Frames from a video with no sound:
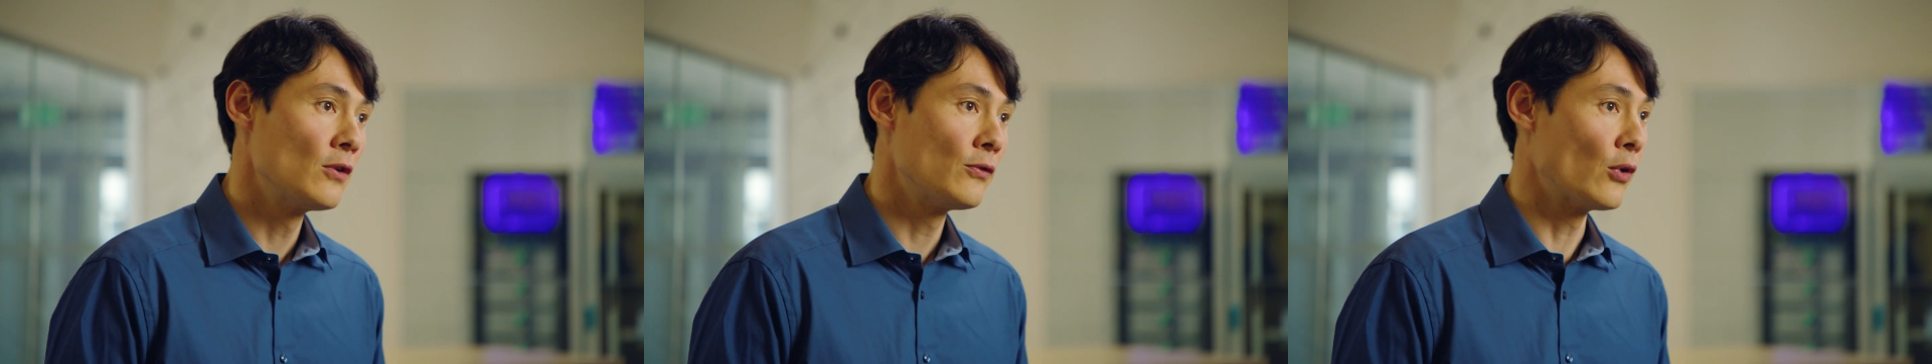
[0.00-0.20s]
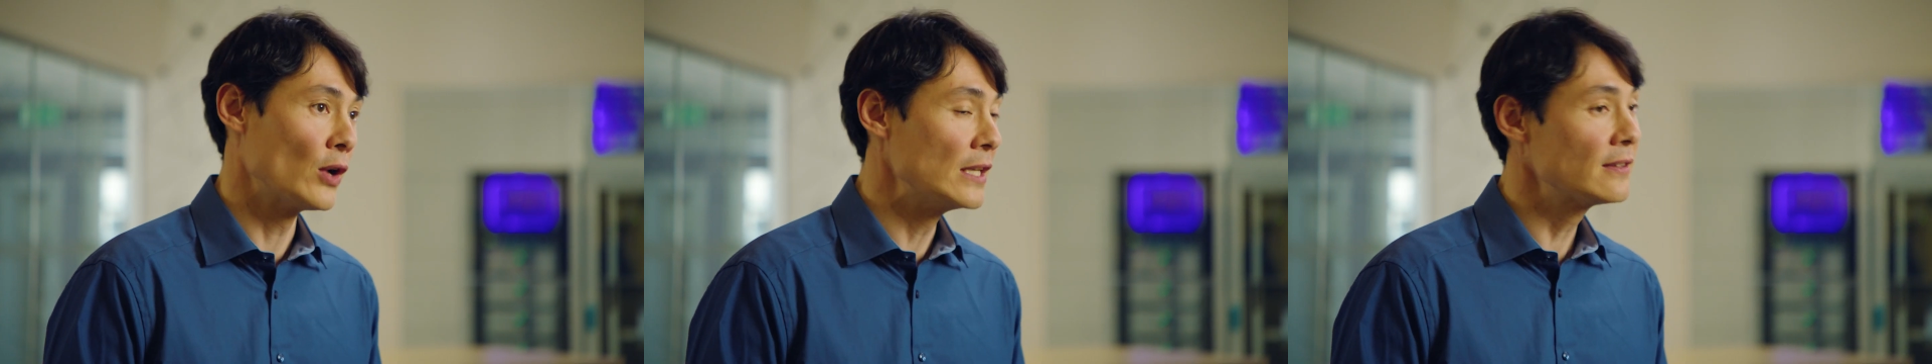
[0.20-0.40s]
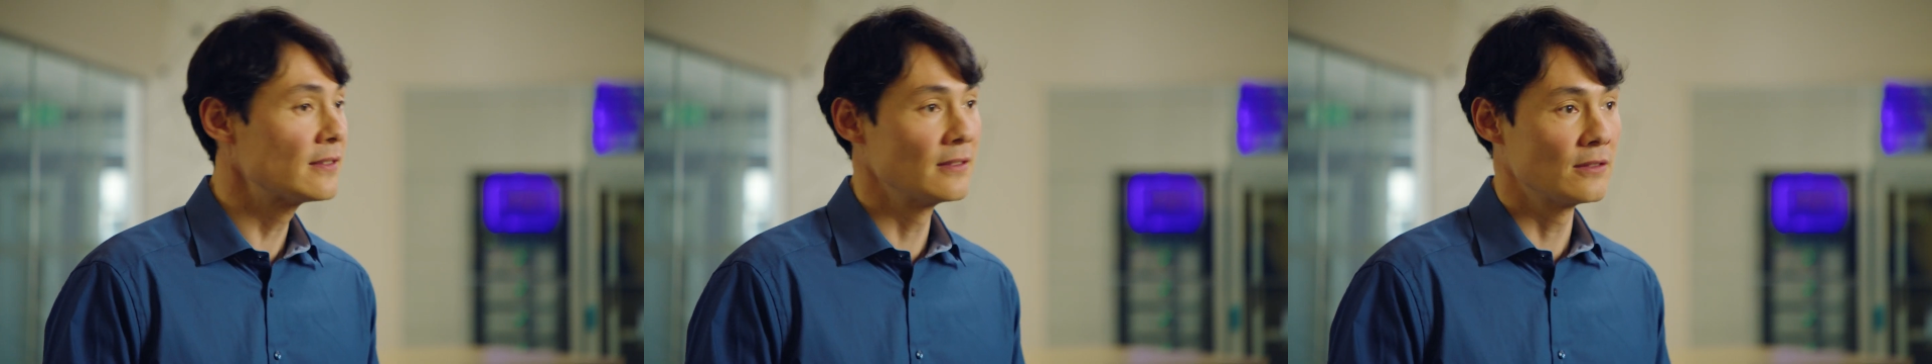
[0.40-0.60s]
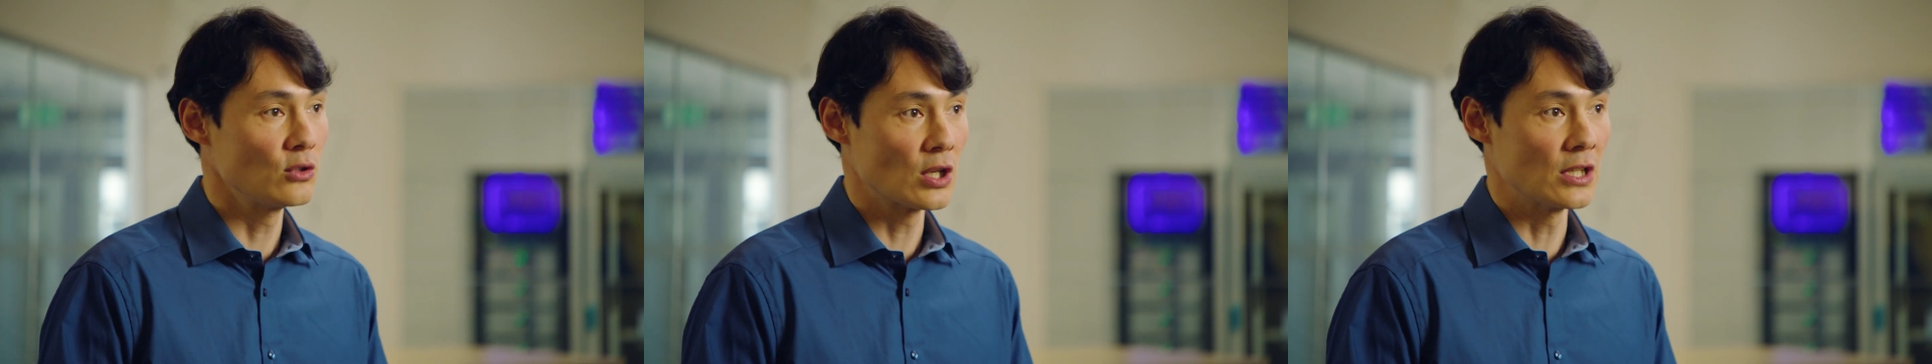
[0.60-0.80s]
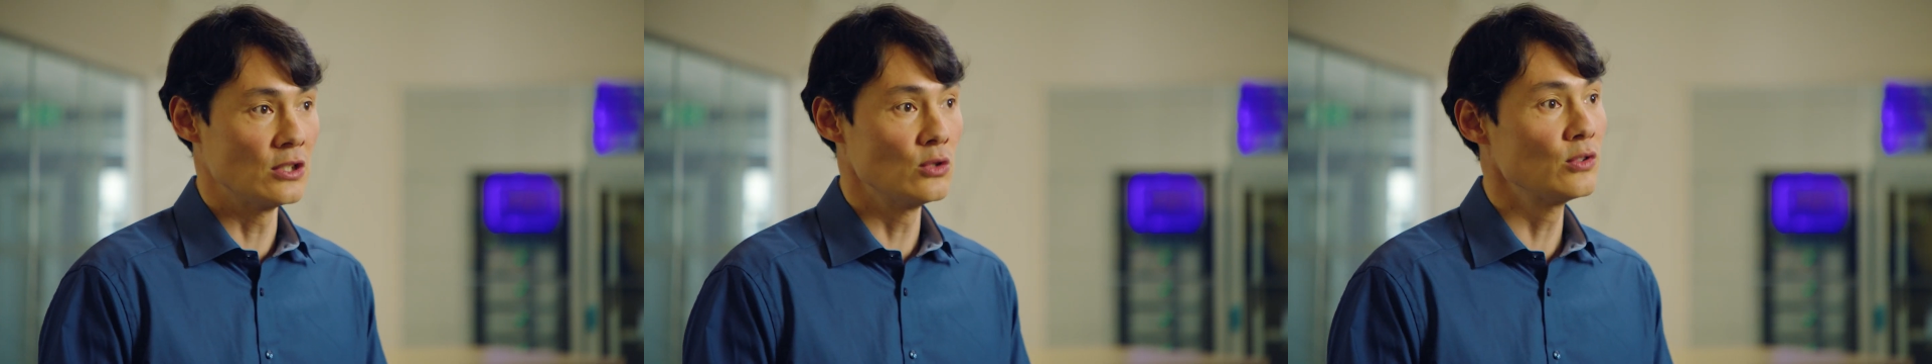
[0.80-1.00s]
For instance, you
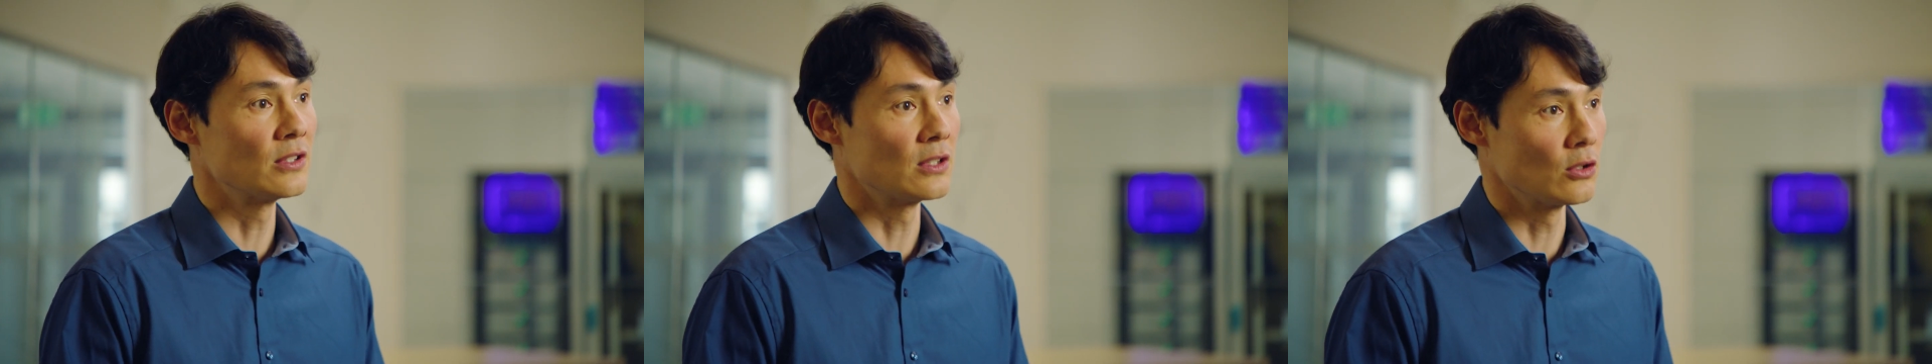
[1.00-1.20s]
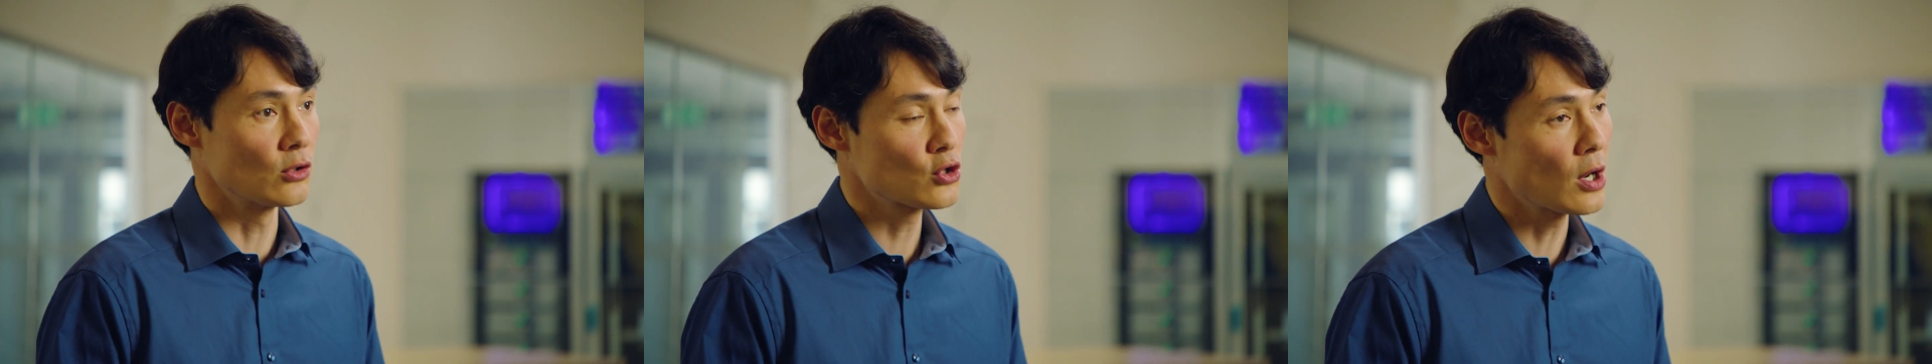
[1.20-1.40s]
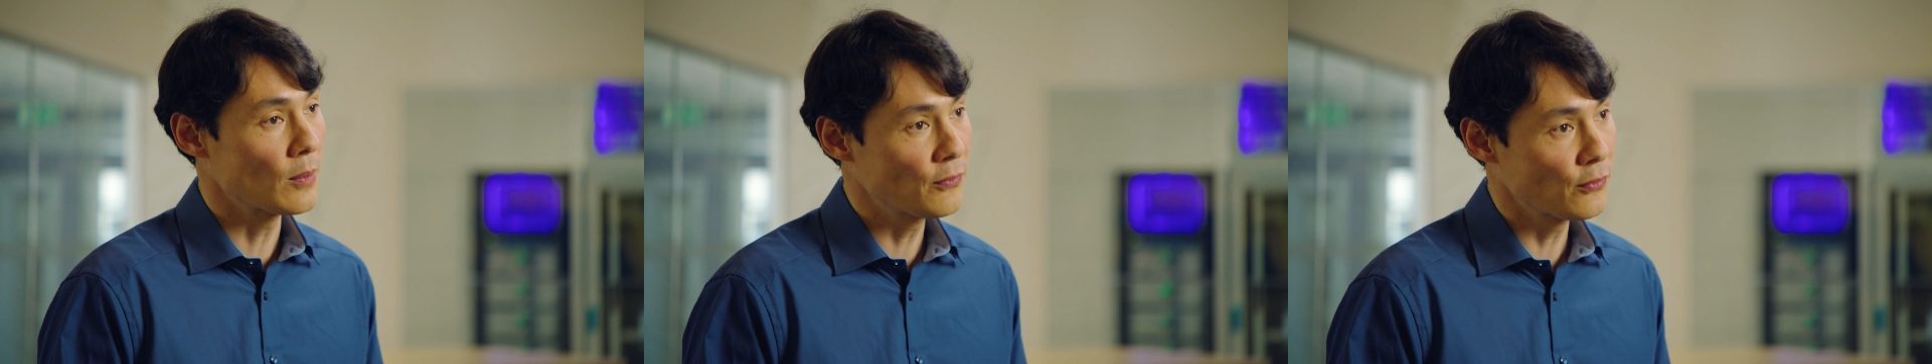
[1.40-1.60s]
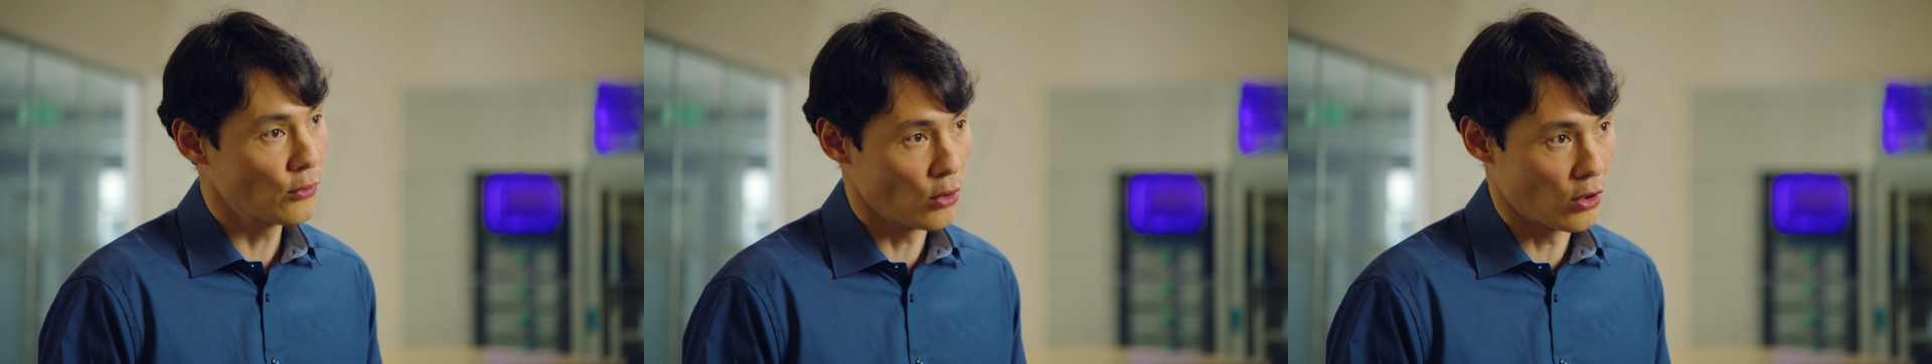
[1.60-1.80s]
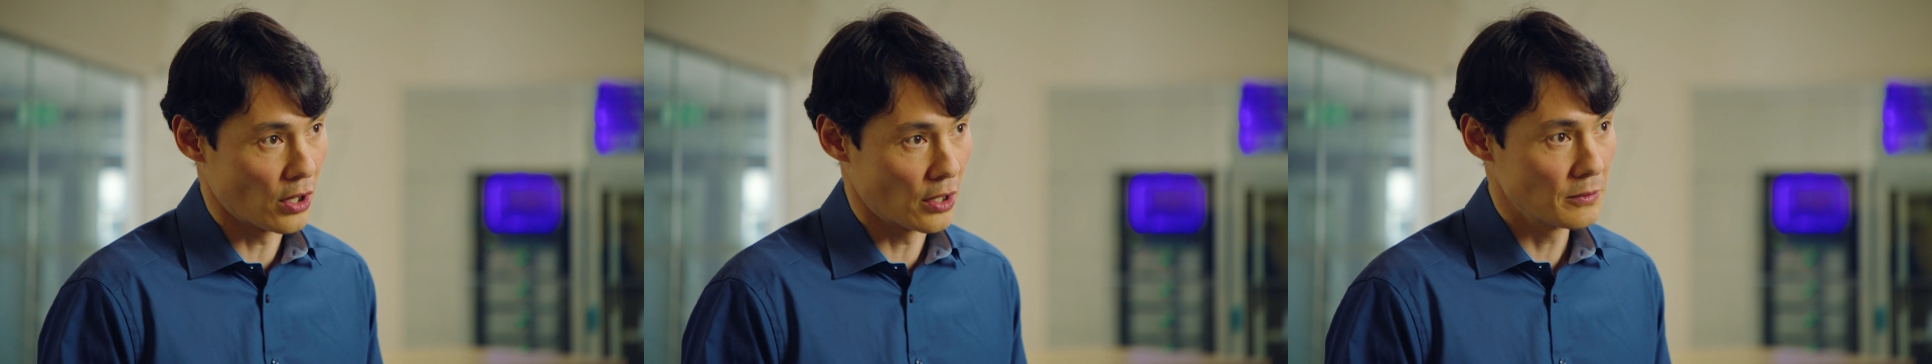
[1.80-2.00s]
can use it in a shop
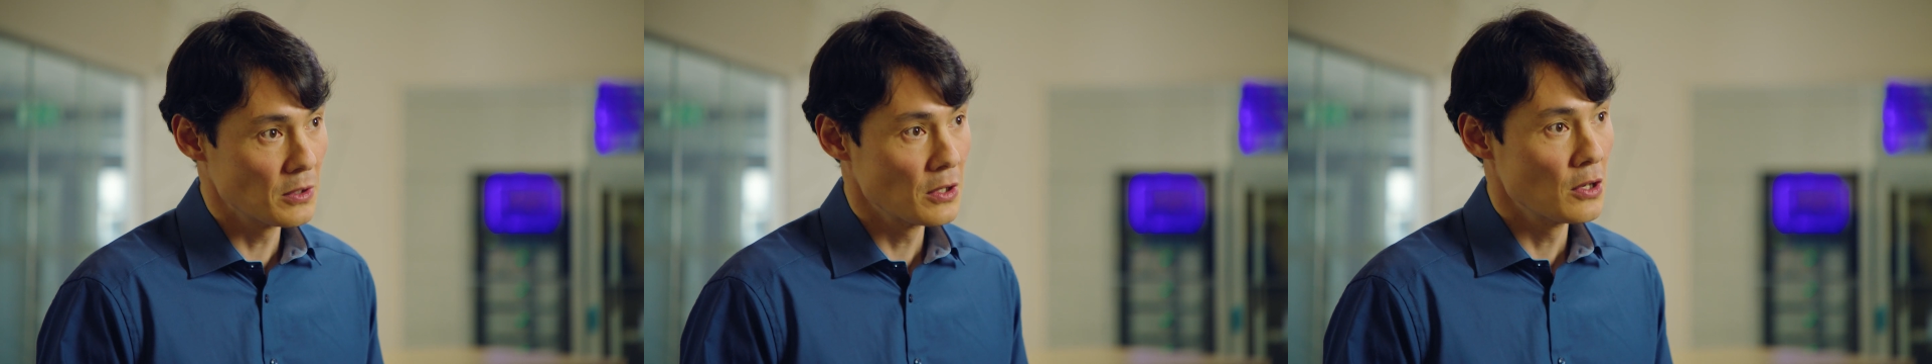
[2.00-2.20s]
floor